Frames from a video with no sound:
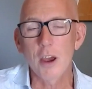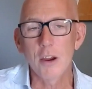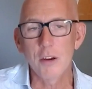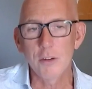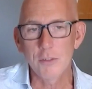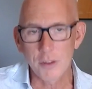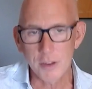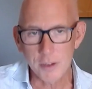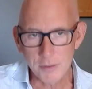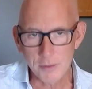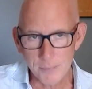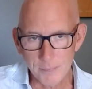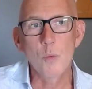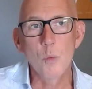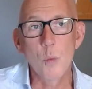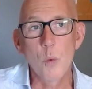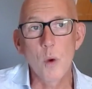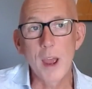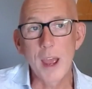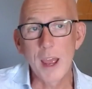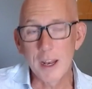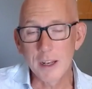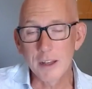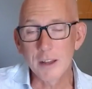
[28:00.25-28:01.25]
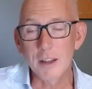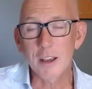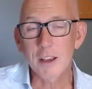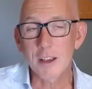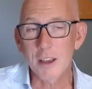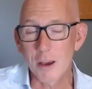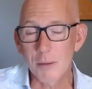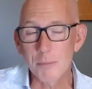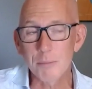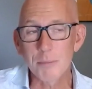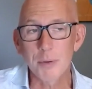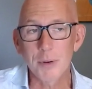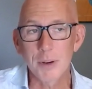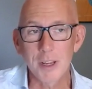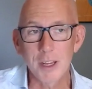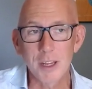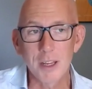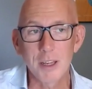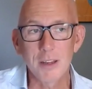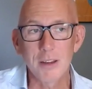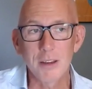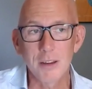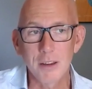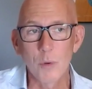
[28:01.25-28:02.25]
COVID, when the
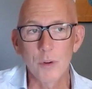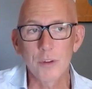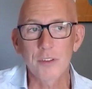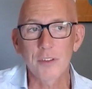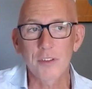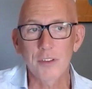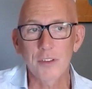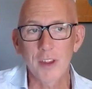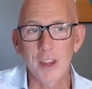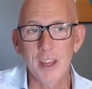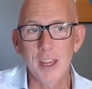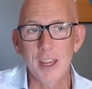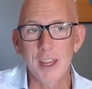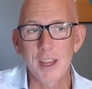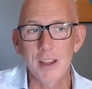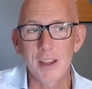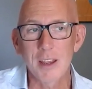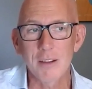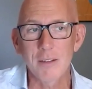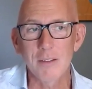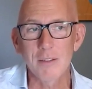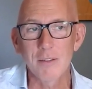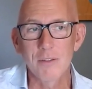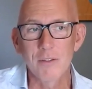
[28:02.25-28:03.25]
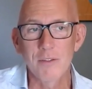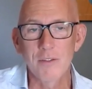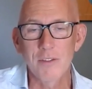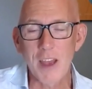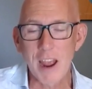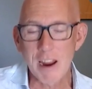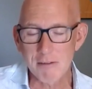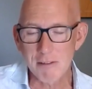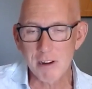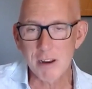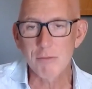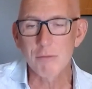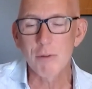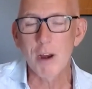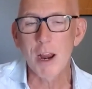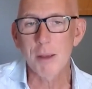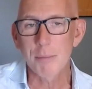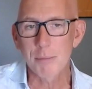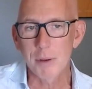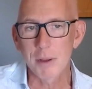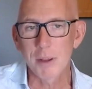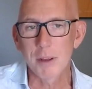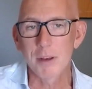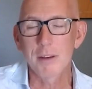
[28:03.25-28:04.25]
company was seeing very
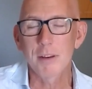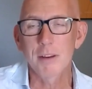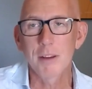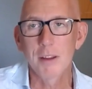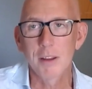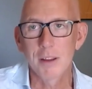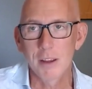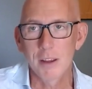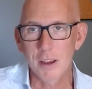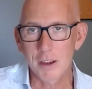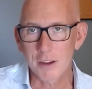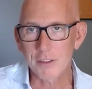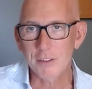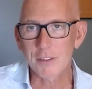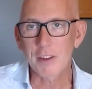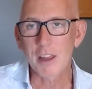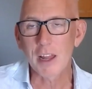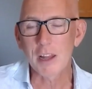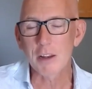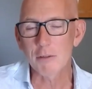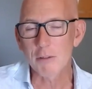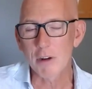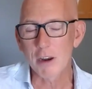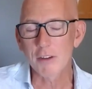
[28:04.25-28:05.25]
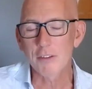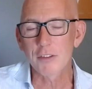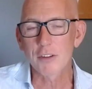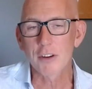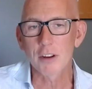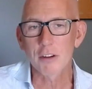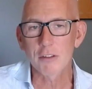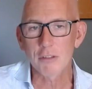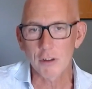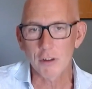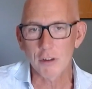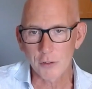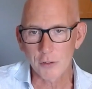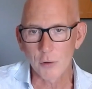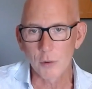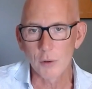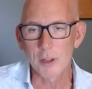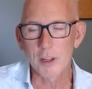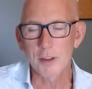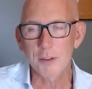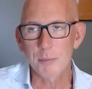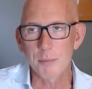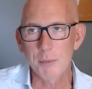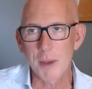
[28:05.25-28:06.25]
rapid acceleration across all
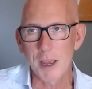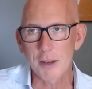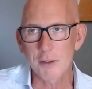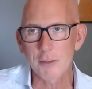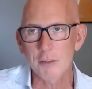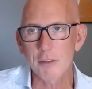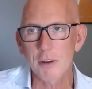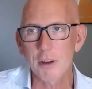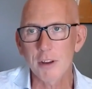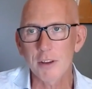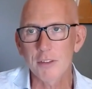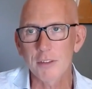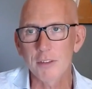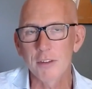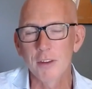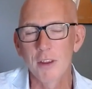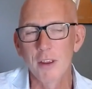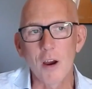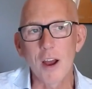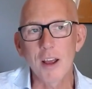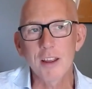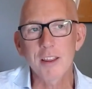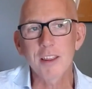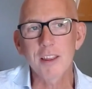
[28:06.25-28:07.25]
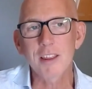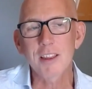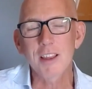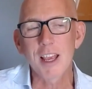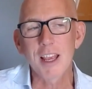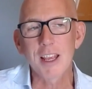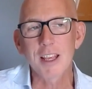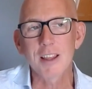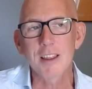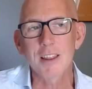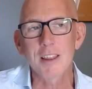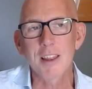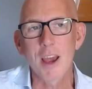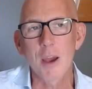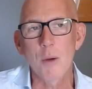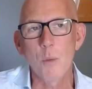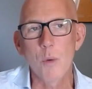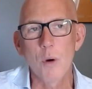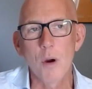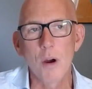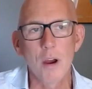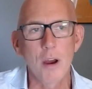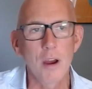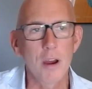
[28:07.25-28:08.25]
its metrics. I think there
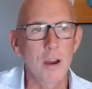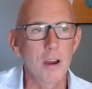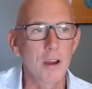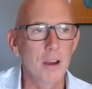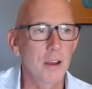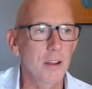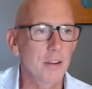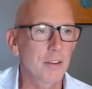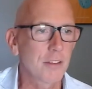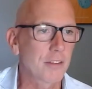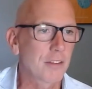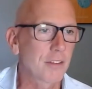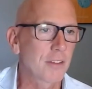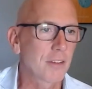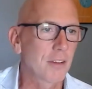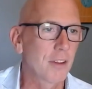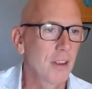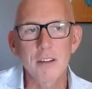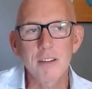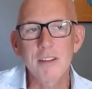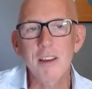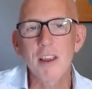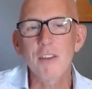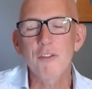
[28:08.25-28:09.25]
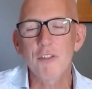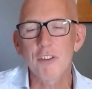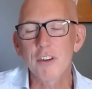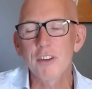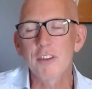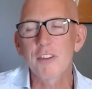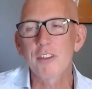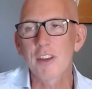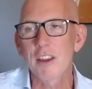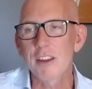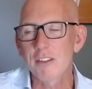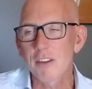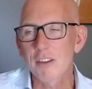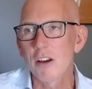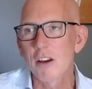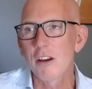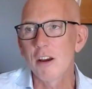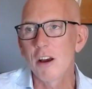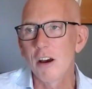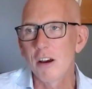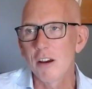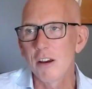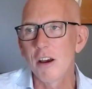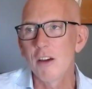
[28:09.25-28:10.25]
was differences
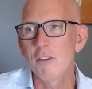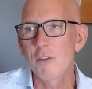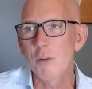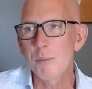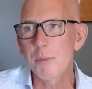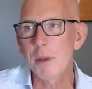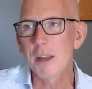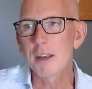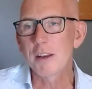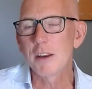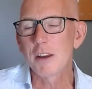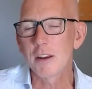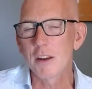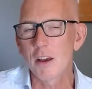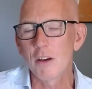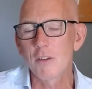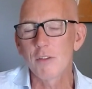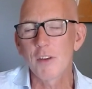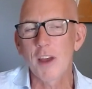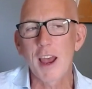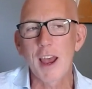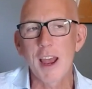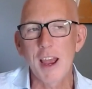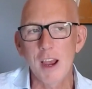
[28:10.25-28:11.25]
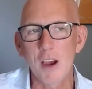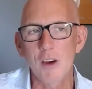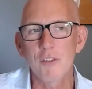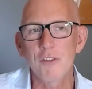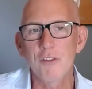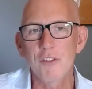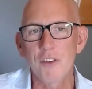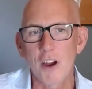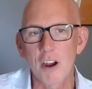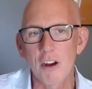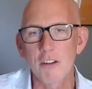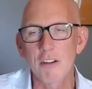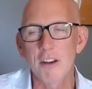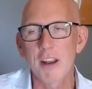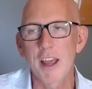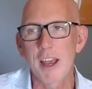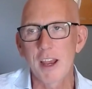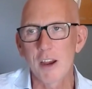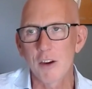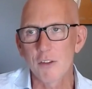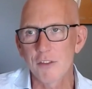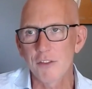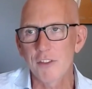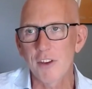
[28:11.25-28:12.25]
of opinion over how far and
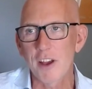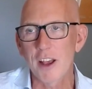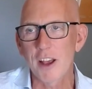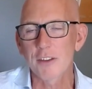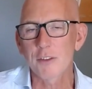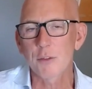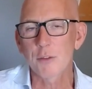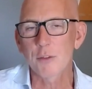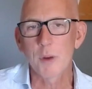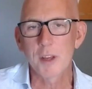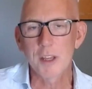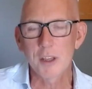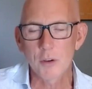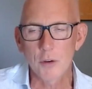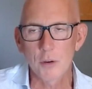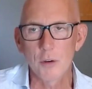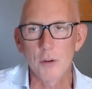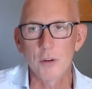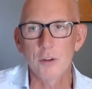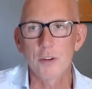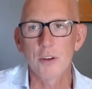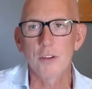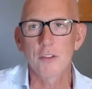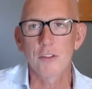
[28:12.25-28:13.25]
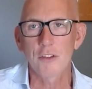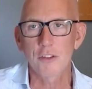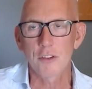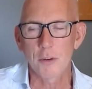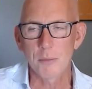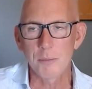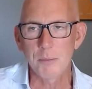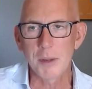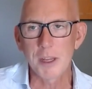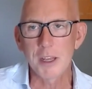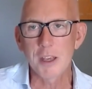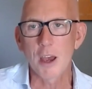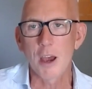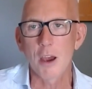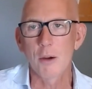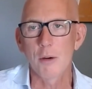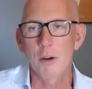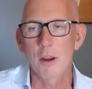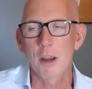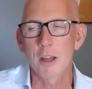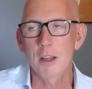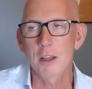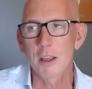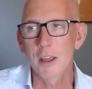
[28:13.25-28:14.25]
how fast we could and should be
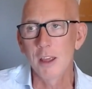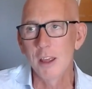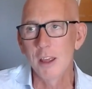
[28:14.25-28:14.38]
going.